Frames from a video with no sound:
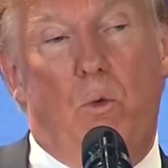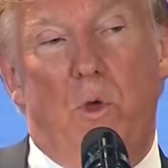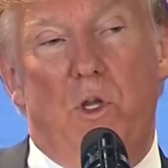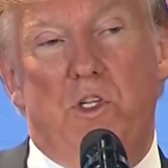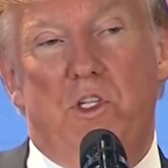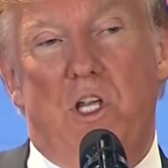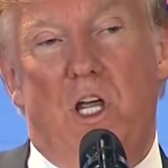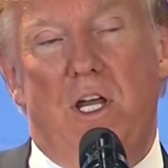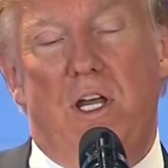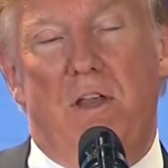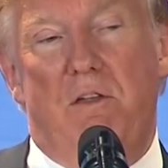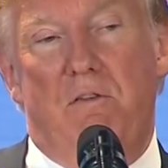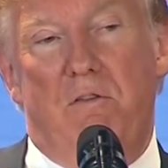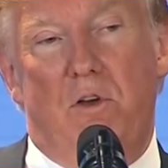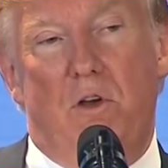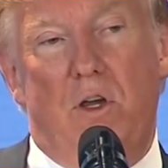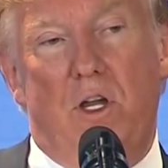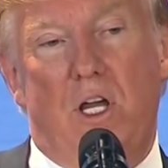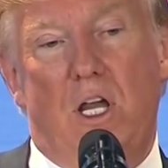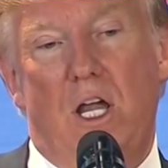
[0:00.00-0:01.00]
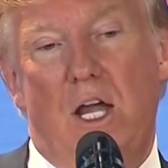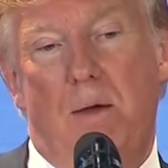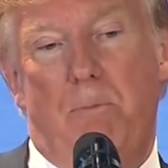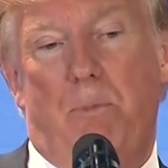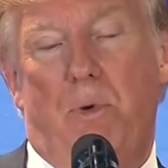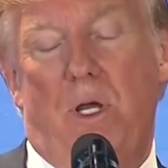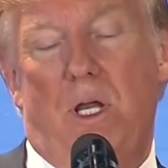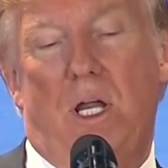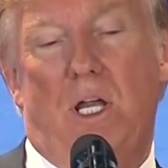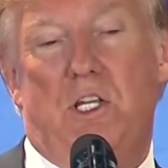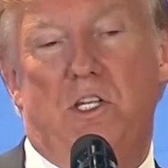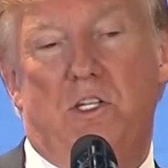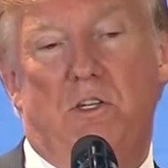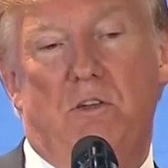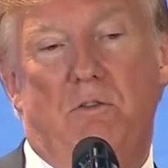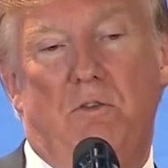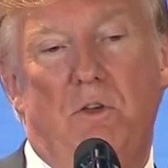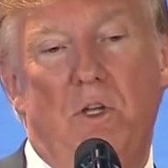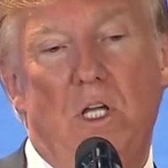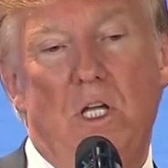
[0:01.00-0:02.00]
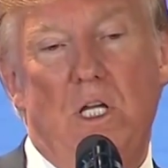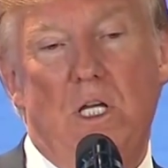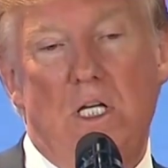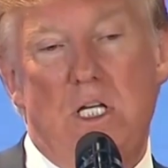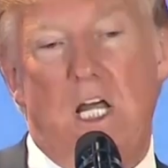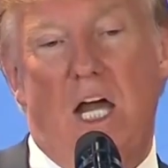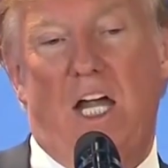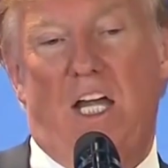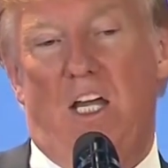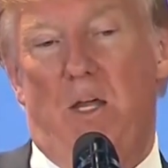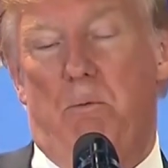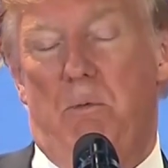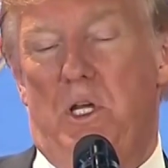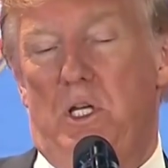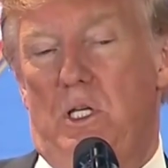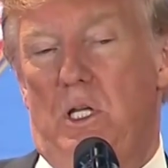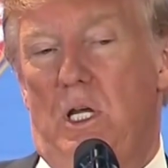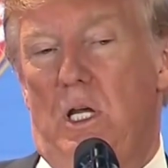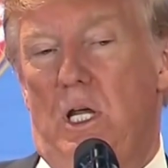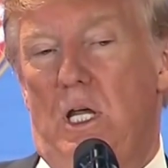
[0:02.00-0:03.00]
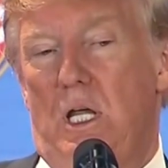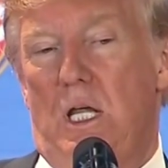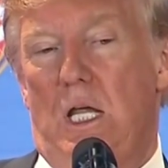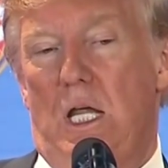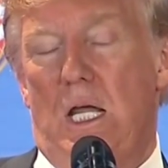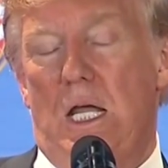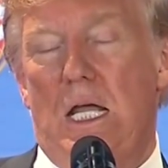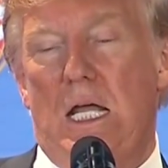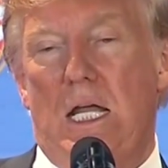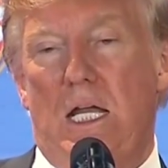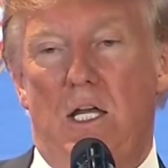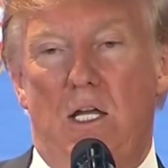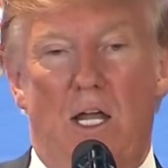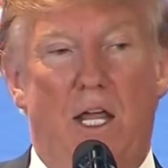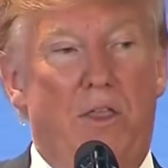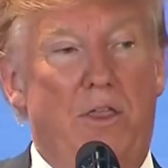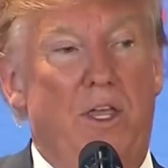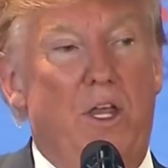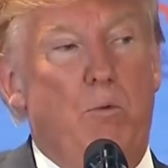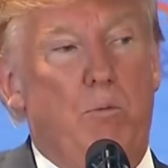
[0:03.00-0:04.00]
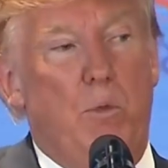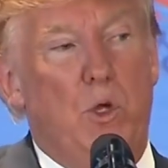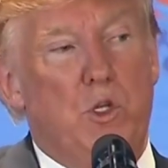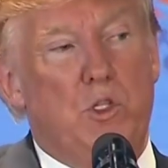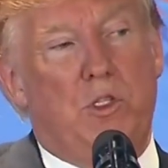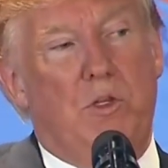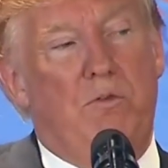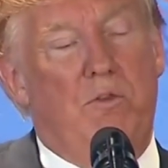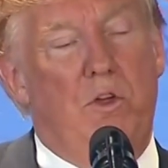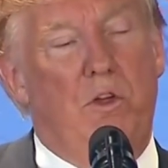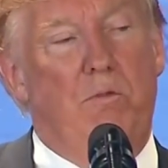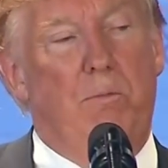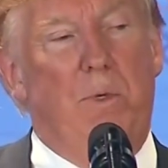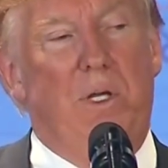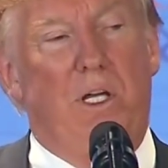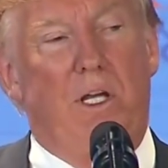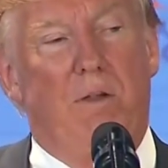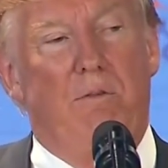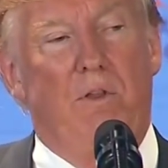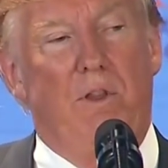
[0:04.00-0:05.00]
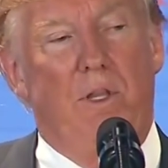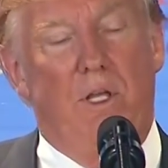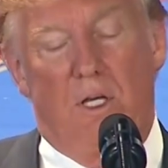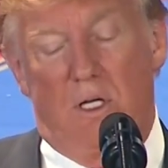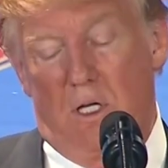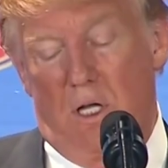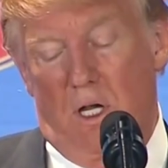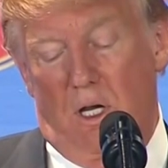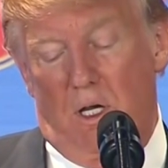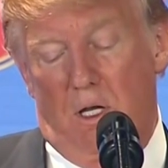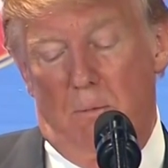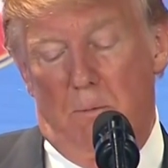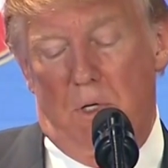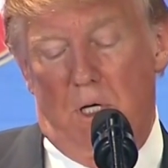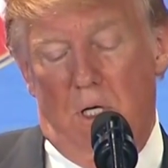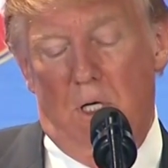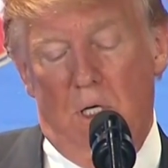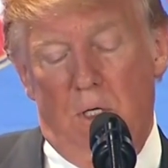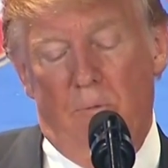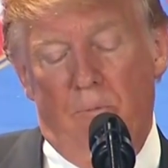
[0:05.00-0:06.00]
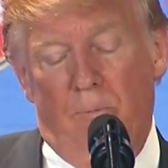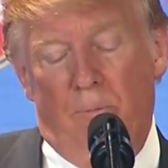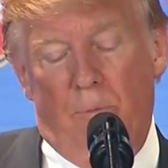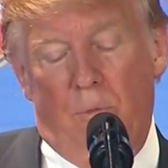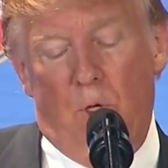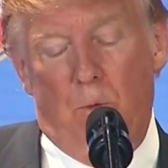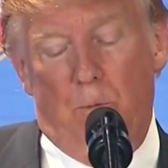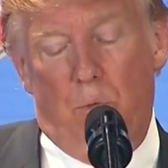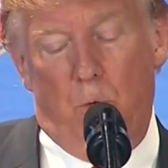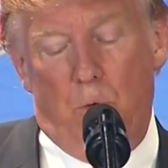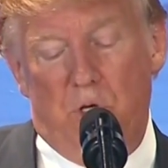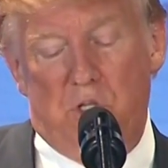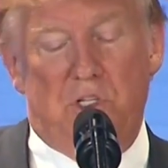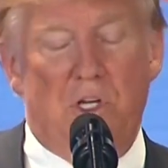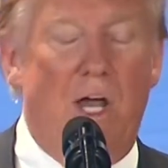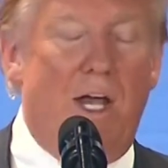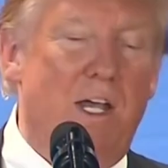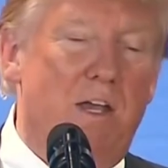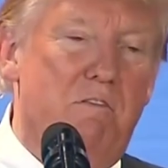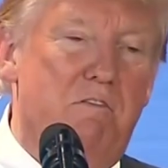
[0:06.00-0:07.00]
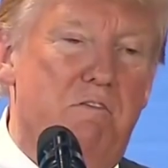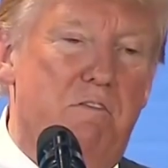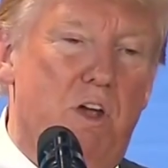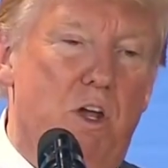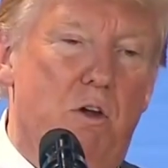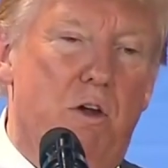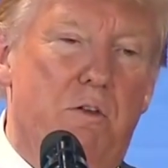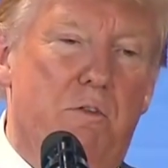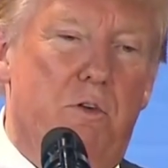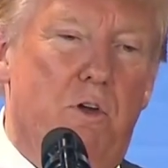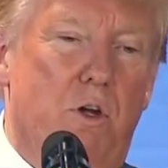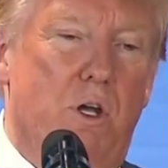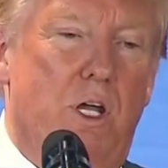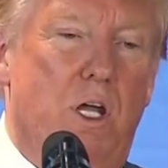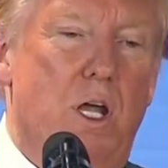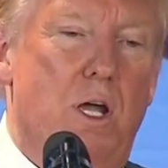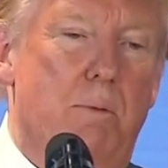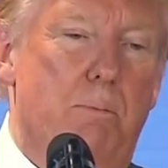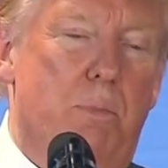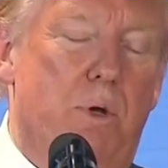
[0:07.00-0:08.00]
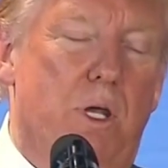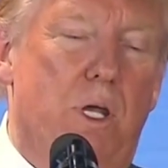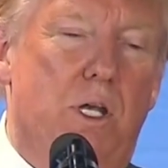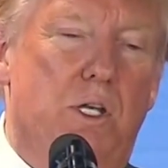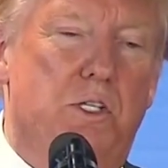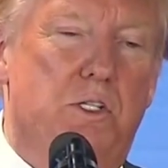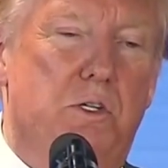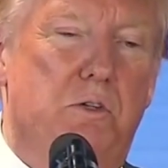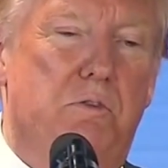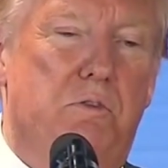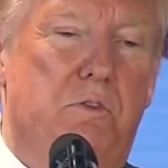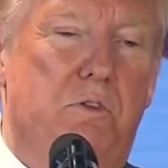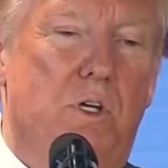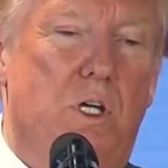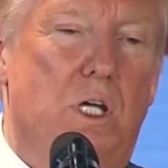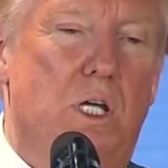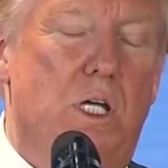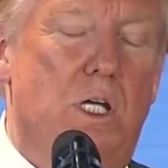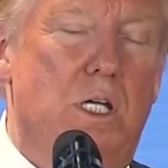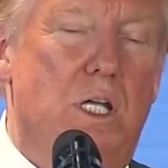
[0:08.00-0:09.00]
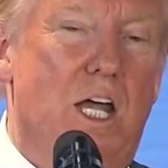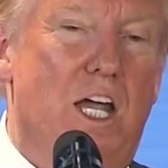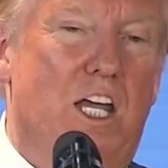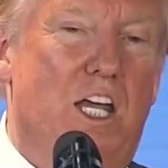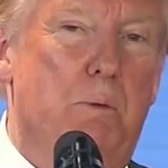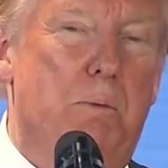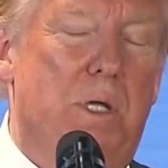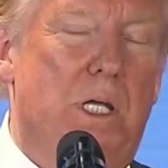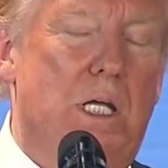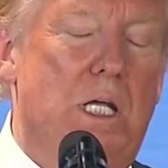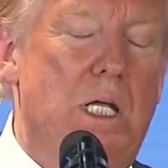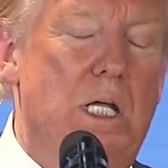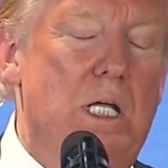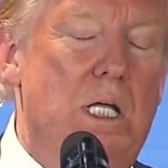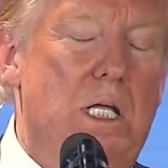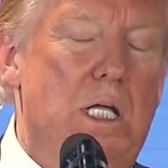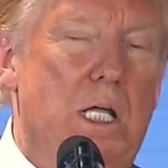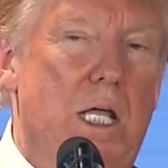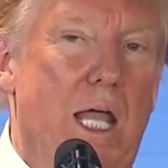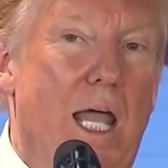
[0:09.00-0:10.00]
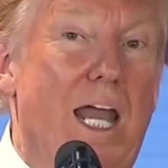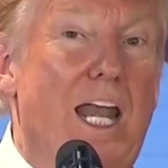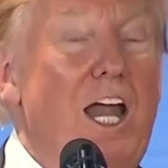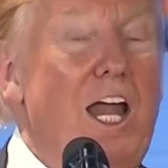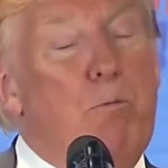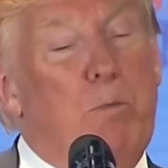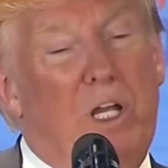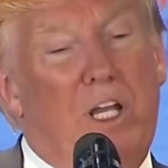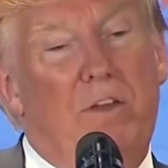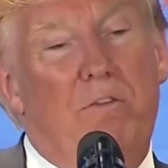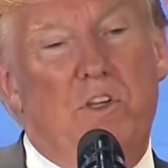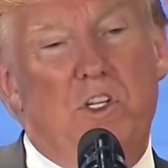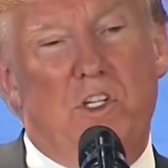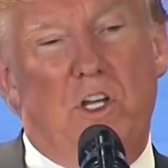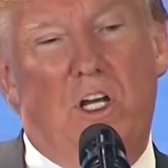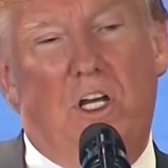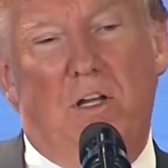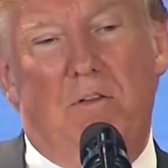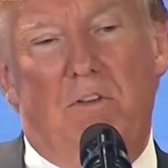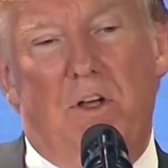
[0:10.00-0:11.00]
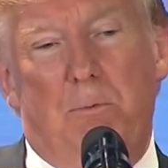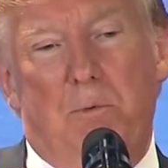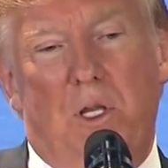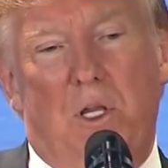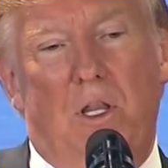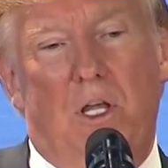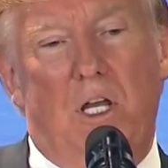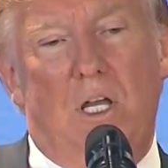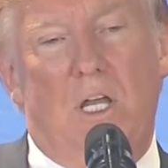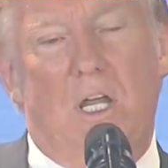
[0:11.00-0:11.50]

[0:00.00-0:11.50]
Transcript: We signed a very comprehensive document today, and I think most of you have been given that document, but we signed a very, very comprehensive document, and I believe he's going to live up to that